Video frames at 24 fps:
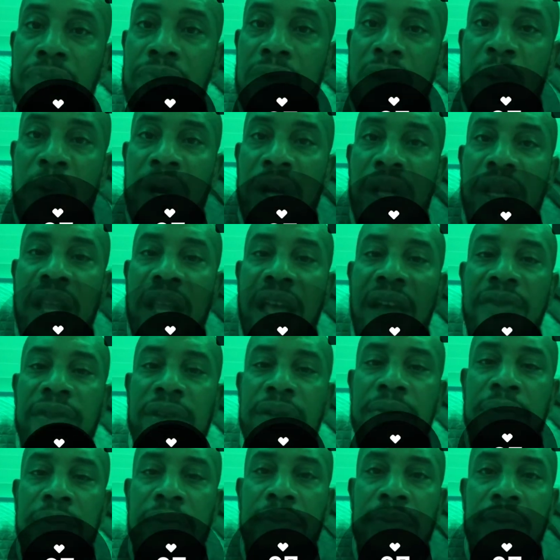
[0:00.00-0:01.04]
We're
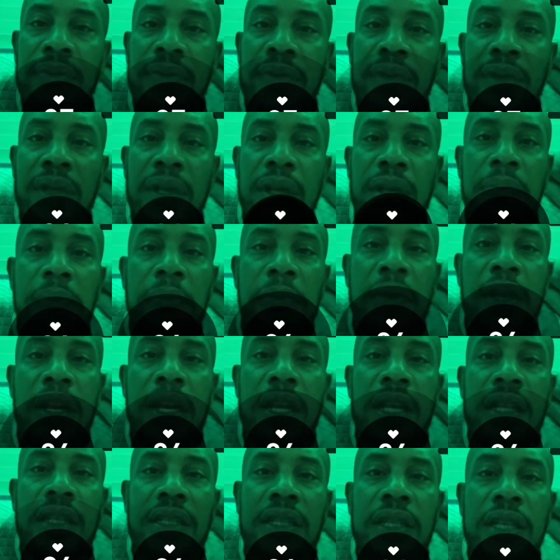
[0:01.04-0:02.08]
11
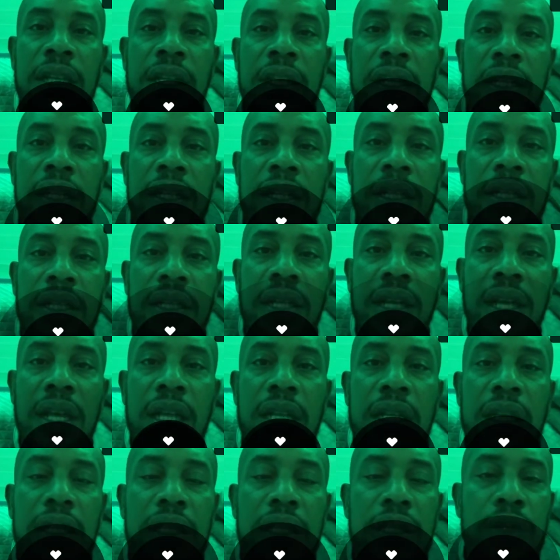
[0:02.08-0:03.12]
minutes and
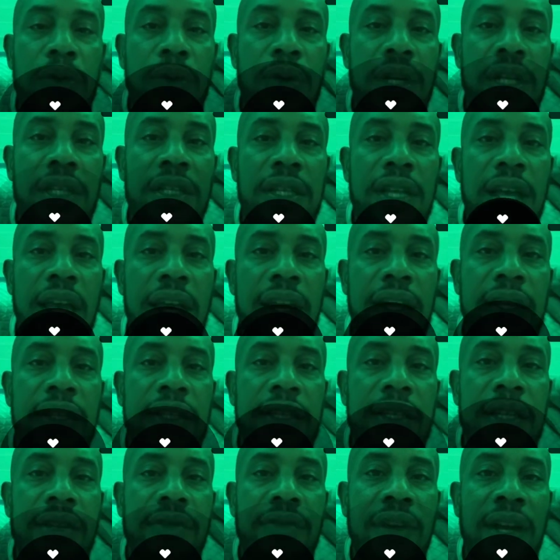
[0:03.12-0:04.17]
20 seconds
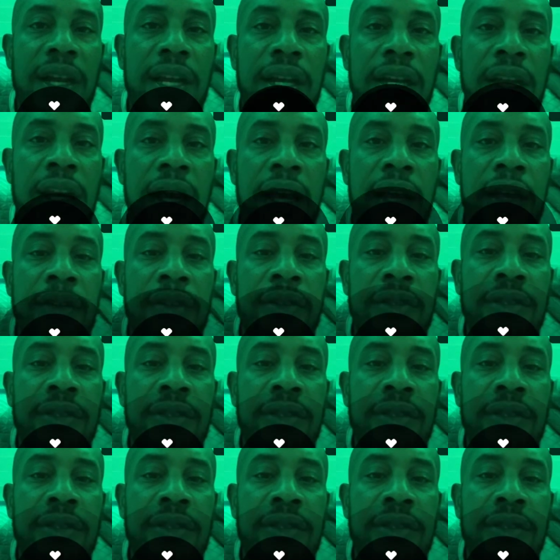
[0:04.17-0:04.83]
in right now.